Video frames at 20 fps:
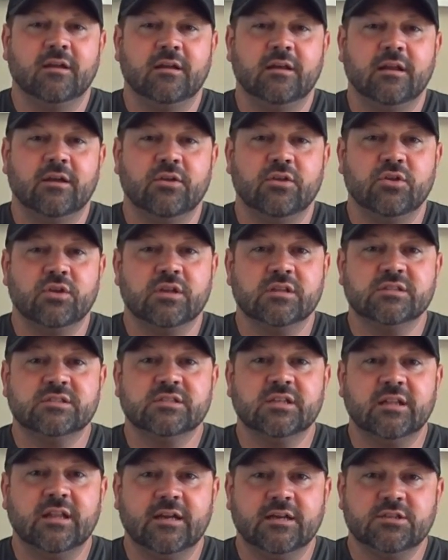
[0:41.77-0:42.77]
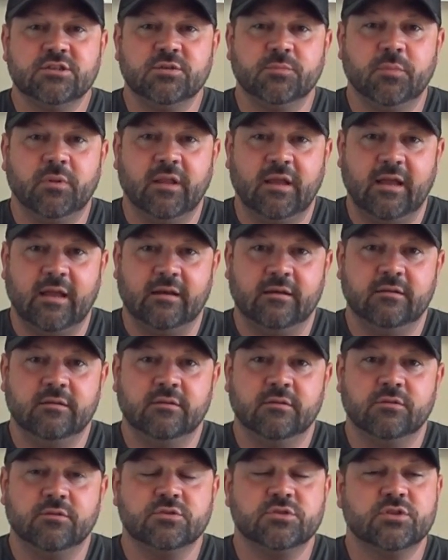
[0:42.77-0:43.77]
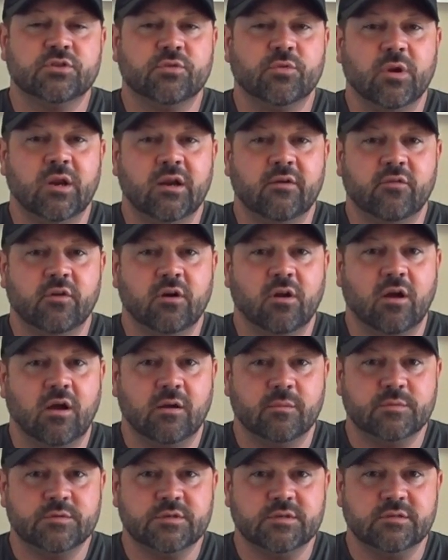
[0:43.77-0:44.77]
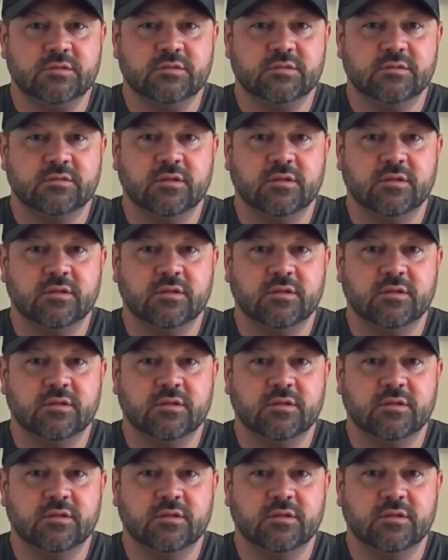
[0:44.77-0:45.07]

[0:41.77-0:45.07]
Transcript: Now you can select your plan. There's three different options